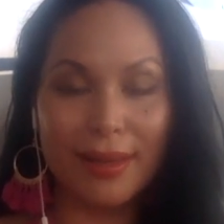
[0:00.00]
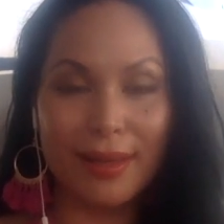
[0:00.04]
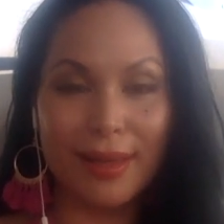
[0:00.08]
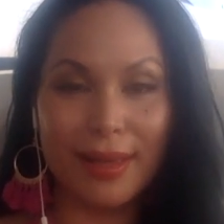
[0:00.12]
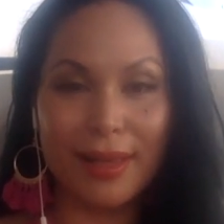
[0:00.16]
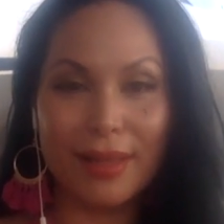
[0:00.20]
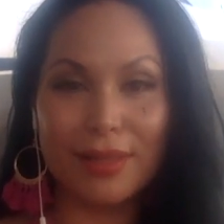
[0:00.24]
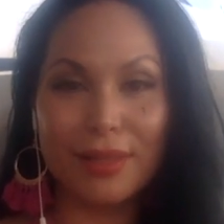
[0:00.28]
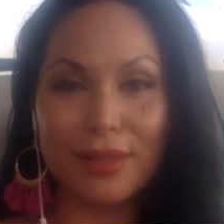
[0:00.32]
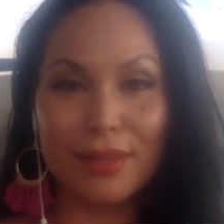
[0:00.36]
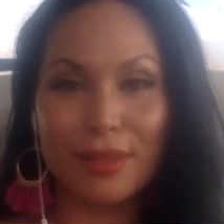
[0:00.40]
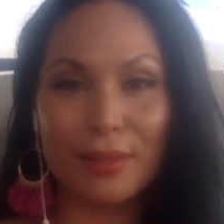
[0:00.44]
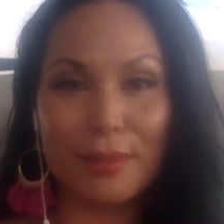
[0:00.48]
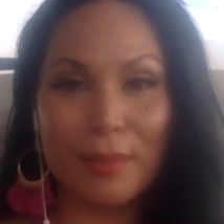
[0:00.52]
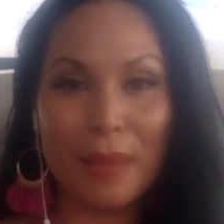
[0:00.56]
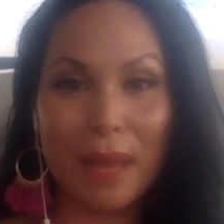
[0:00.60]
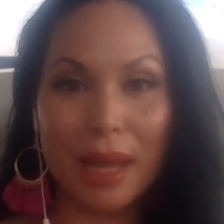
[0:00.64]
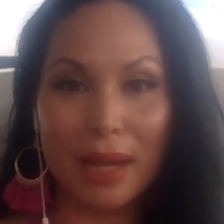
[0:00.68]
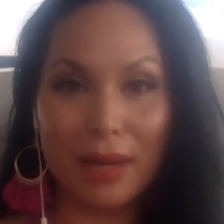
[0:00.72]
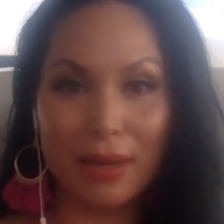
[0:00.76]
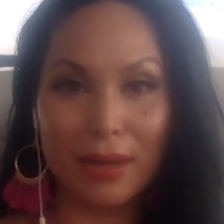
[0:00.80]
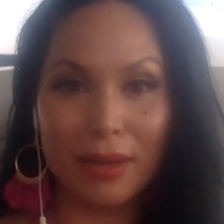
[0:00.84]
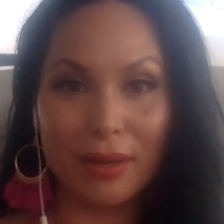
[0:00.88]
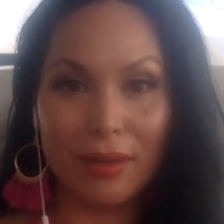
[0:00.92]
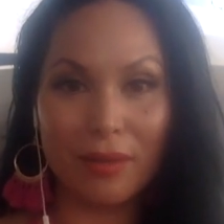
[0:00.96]
It's just a
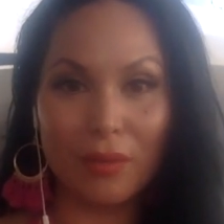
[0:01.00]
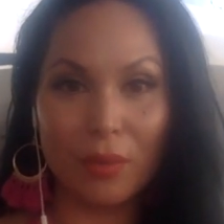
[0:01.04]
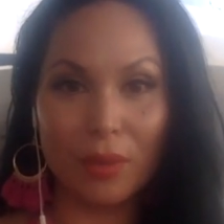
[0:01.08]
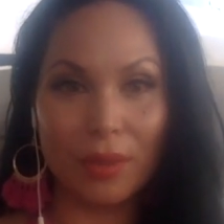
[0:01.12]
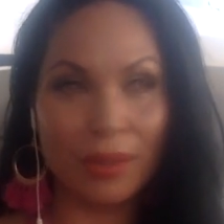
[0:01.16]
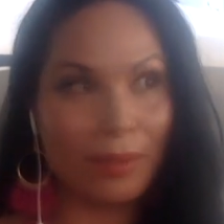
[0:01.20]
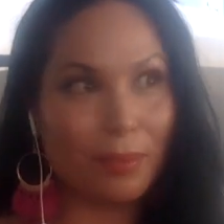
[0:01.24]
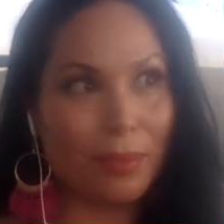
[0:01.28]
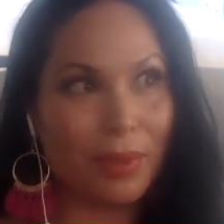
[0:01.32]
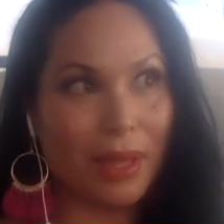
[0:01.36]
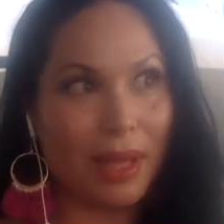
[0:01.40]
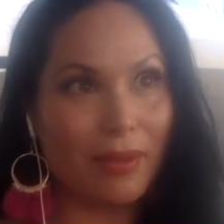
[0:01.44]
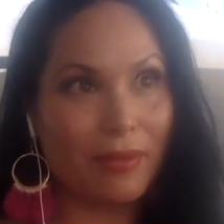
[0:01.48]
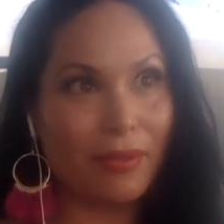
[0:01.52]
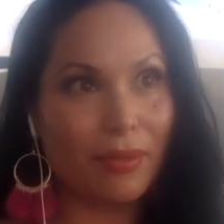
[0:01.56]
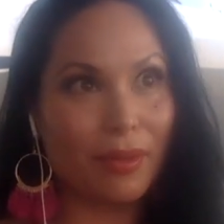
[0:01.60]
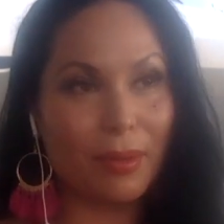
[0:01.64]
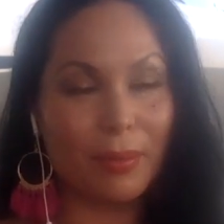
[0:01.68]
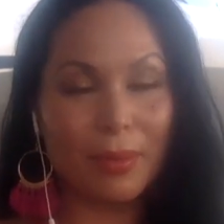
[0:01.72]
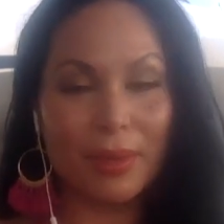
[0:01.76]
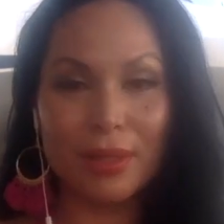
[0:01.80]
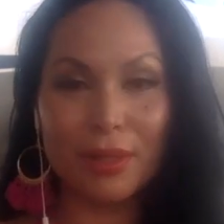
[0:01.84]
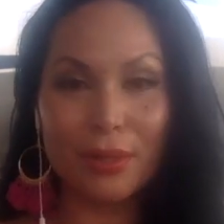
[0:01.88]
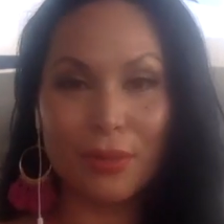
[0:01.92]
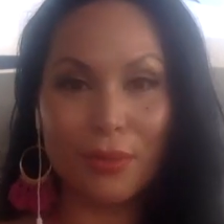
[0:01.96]
matter of when the
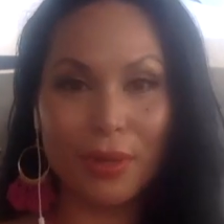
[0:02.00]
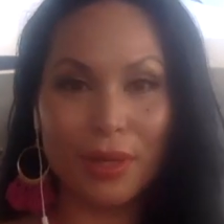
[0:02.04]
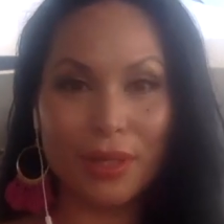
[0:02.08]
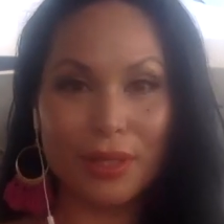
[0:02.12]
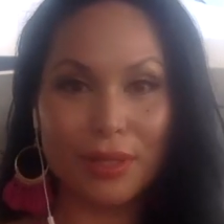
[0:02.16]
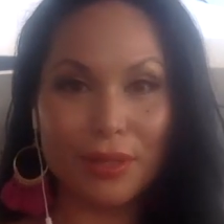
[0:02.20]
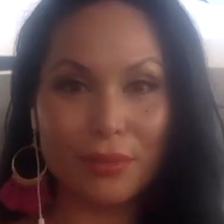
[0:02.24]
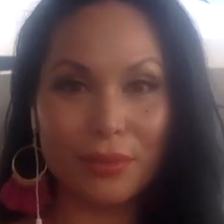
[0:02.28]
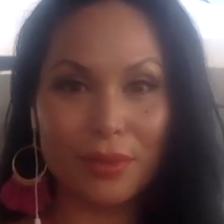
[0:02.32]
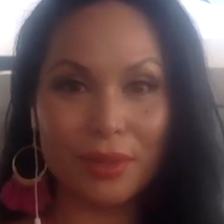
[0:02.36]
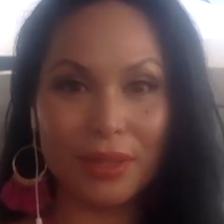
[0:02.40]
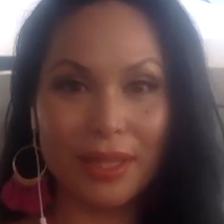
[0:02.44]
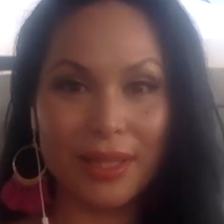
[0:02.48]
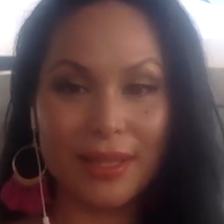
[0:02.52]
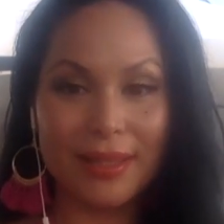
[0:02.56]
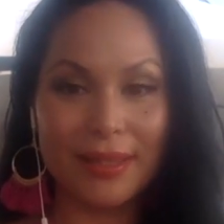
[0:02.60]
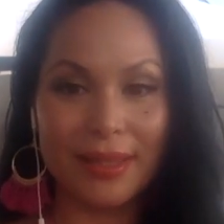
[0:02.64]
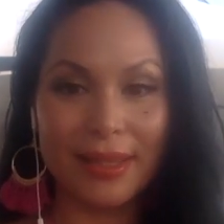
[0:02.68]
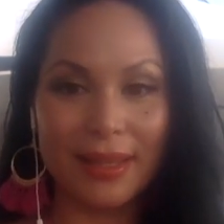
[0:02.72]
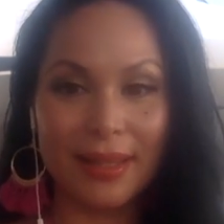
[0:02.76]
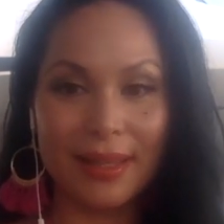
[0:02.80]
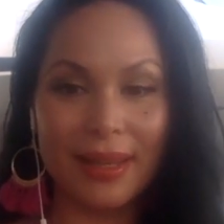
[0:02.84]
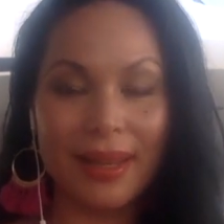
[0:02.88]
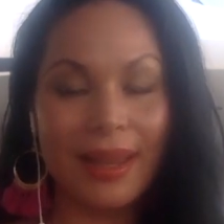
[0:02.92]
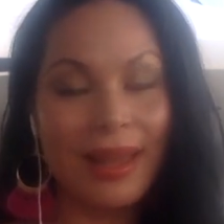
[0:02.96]
platform is going to release
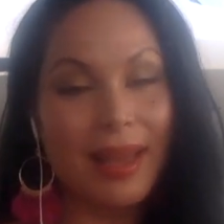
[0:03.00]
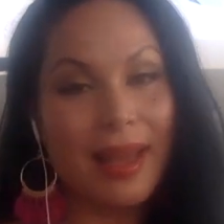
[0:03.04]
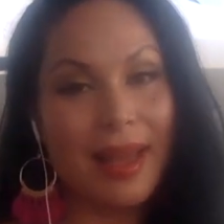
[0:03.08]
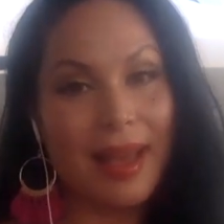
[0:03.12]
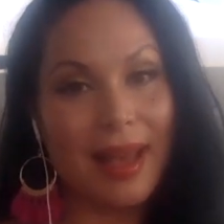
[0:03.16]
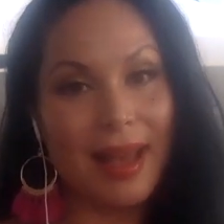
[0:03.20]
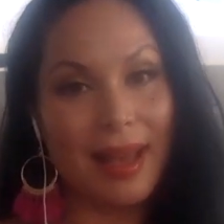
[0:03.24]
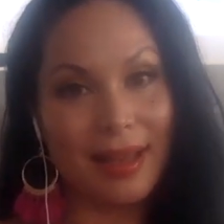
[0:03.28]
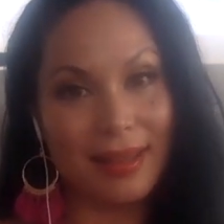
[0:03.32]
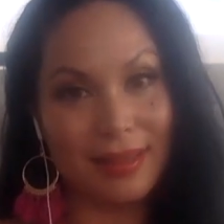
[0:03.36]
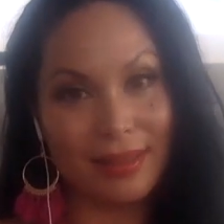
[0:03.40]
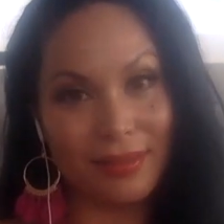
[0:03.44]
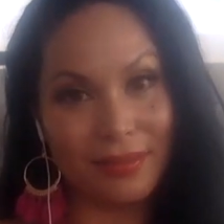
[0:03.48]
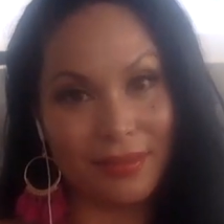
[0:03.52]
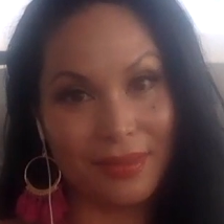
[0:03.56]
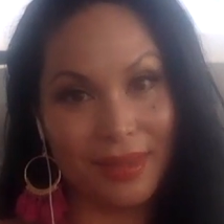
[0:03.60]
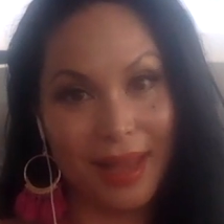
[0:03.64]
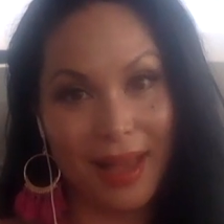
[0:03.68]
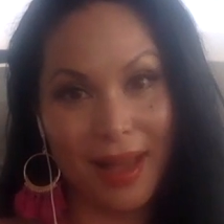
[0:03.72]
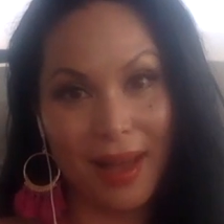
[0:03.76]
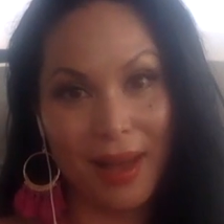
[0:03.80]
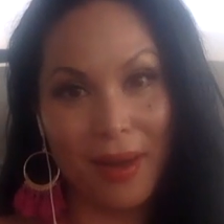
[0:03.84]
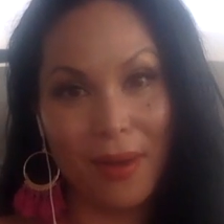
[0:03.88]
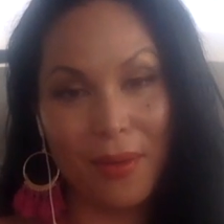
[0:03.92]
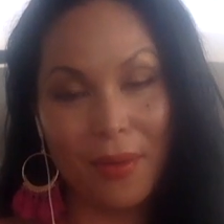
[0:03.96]
it. As of
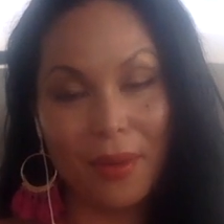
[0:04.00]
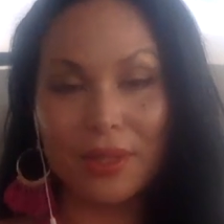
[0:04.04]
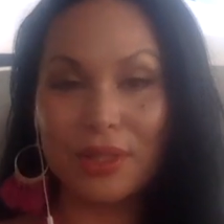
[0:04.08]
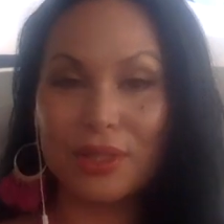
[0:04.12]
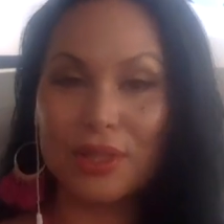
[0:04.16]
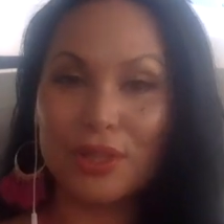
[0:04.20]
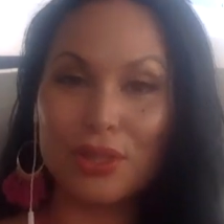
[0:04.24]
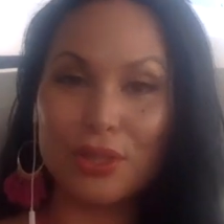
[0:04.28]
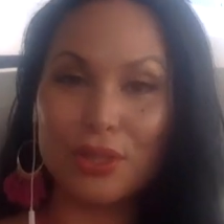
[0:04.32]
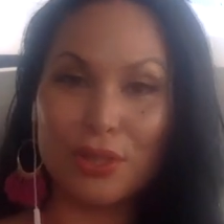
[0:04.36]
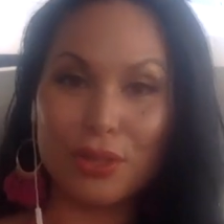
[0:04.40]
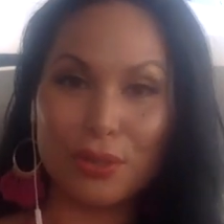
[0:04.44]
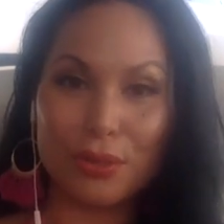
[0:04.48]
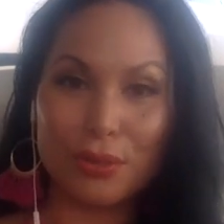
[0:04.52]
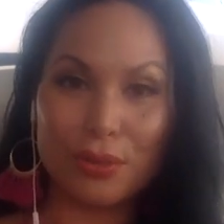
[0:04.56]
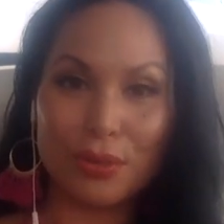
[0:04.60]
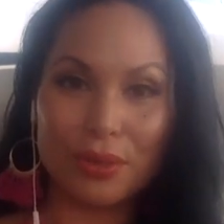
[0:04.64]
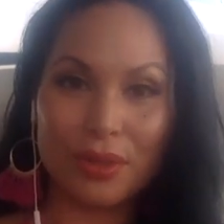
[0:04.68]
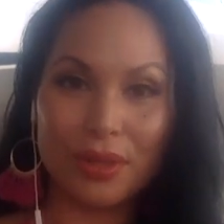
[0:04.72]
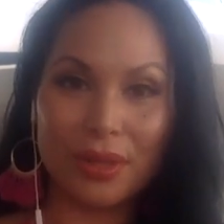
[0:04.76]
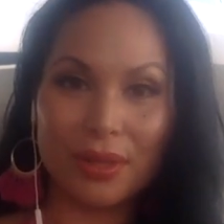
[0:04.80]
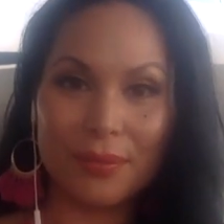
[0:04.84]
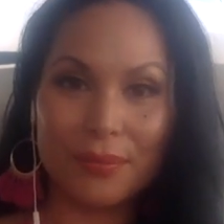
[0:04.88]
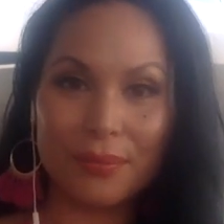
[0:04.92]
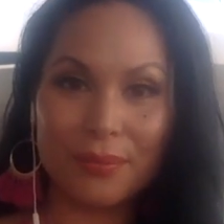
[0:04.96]
now, it's
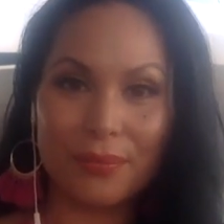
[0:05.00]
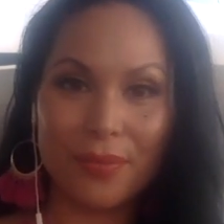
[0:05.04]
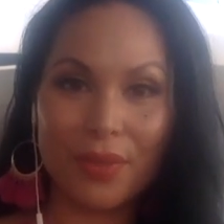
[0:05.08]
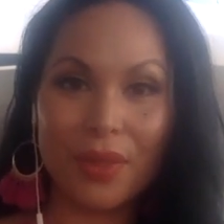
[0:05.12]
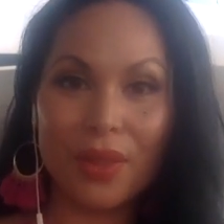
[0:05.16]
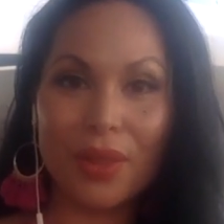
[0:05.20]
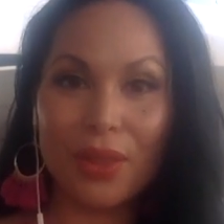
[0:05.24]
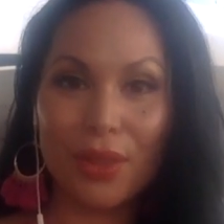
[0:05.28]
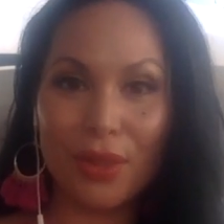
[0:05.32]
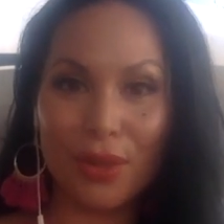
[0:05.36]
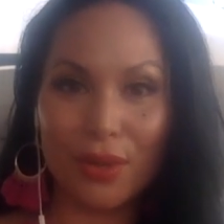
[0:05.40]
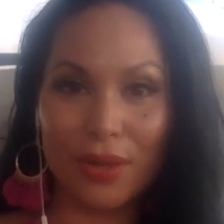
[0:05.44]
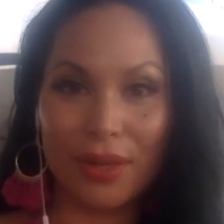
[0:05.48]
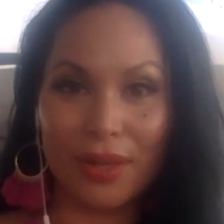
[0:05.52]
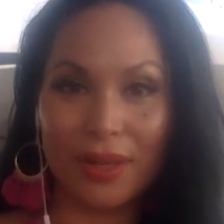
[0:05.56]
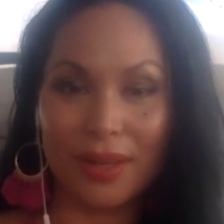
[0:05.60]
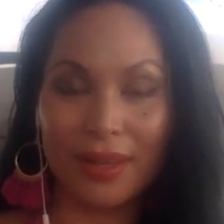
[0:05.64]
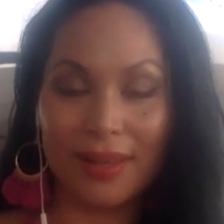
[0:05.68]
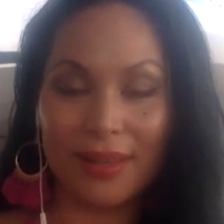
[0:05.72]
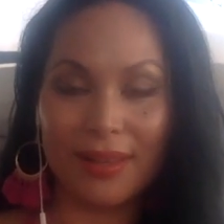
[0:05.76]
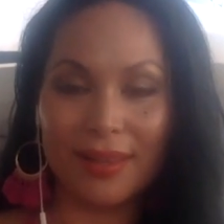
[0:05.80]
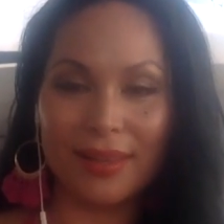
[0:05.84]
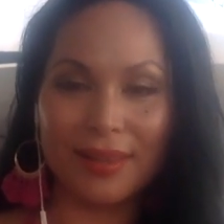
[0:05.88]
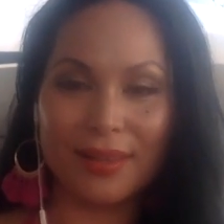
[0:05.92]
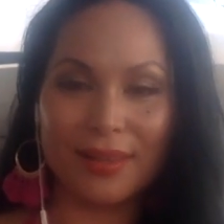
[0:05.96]
June
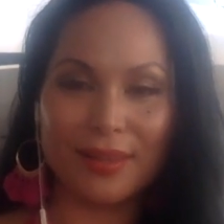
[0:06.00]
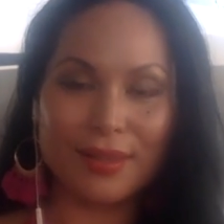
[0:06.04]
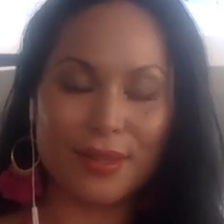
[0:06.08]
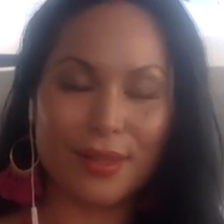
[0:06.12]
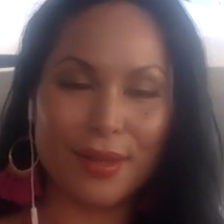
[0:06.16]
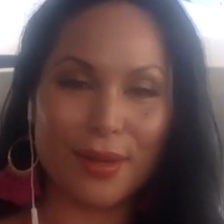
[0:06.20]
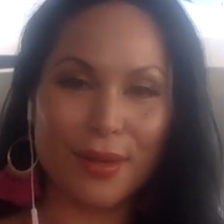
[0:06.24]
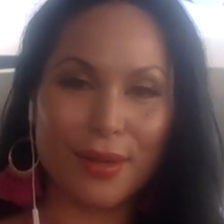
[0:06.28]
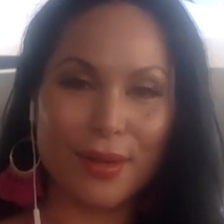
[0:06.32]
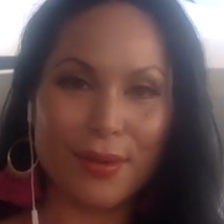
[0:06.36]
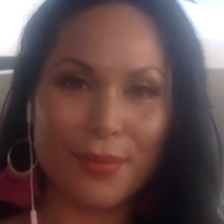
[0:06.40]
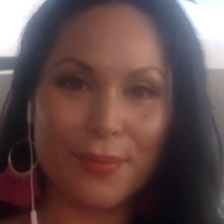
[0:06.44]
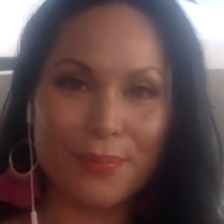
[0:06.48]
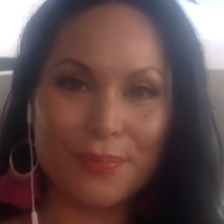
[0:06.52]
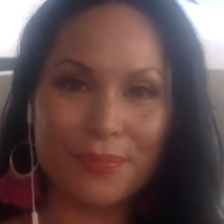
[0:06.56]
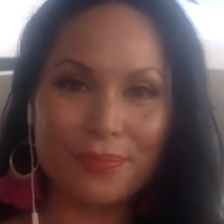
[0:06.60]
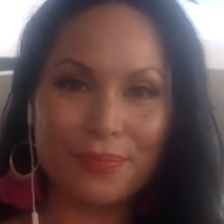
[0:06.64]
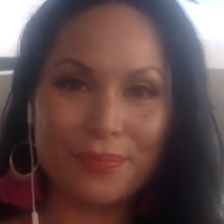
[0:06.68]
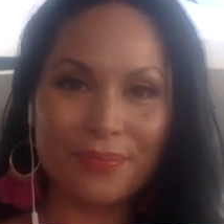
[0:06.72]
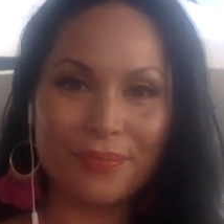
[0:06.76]
30th. So